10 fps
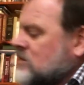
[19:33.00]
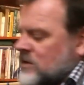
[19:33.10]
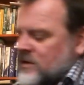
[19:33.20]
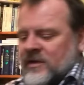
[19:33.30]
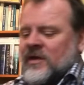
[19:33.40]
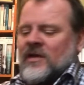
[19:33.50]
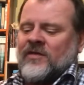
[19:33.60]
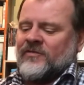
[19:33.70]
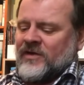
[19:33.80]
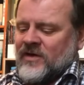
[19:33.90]
And then I
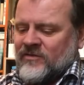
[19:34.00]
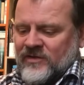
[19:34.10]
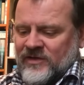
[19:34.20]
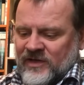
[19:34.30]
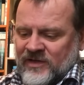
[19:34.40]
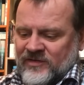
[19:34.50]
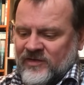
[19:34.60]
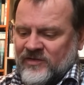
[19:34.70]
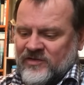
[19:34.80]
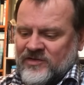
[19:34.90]
love the cover of this.
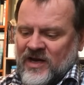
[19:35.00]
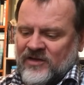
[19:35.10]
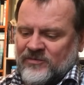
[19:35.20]
This is J.S.